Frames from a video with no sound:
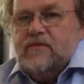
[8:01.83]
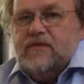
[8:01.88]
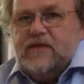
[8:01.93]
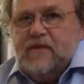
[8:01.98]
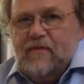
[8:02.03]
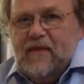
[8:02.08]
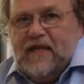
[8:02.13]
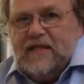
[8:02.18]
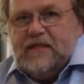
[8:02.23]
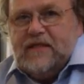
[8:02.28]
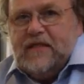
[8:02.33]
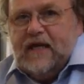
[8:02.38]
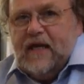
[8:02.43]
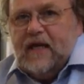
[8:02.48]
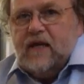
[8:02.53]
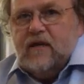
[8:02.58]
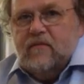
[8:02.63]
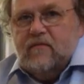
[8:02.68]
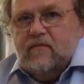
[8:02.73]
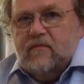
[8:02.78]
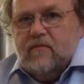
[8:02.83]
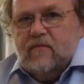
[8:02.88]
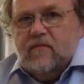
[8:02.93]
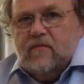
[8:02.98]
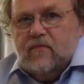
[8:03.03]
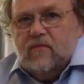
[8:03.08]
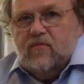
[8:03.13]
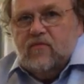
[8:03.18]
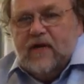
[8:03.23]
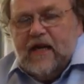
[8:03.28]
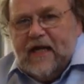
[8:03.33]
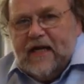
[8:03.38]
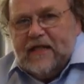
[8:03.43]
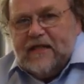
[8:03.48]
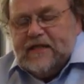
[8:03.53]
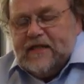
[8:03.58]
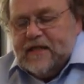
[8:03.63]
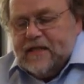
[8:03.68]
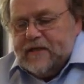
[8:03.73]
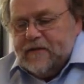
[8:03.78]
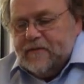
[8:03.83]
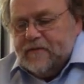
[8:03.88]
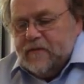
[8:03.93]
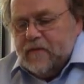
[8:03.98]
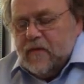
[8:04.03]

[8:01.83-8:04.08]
domestic related.